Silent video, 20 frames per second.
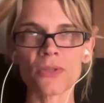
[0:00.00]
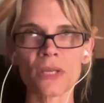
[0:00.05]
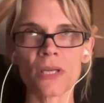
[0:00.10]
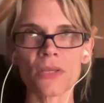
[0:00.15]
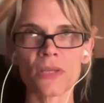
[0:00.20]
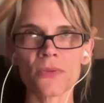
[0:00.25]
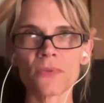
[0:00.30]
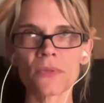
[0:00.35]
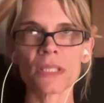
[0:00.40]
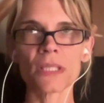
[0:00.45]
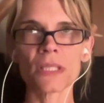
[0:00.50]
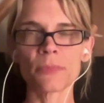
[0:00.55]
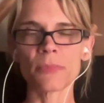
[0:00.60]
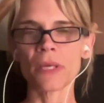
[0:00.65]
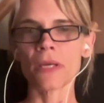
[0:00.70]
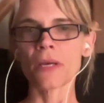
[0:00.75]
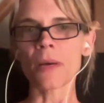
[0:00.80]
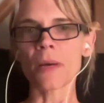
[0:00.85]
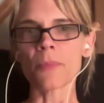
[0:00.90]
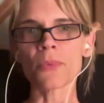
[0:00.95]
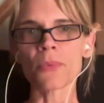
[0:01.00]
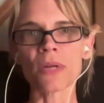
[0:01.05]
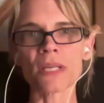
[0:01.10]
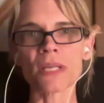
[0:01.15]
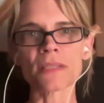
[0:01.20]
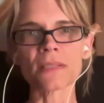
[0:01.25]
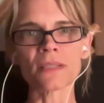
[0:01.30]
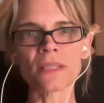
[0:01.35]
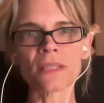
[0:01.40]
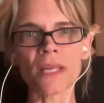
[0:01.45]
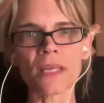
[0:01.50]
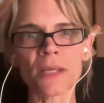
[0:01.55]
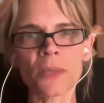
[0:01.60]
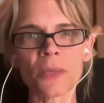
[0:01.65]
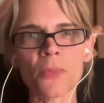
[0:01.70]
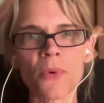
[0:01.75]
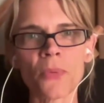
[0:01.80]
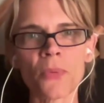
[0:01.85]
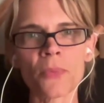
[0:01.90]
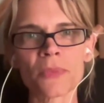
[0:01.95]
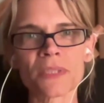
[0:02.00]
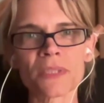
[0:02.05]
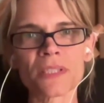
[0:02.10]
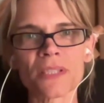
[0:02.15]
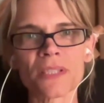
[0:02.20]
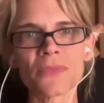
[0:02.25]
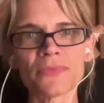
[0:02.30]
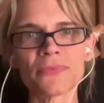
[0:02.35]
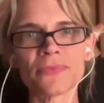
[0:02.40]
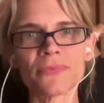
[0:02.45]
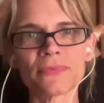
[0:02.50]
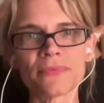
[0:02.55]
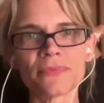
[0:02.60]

you can really become present in any moment.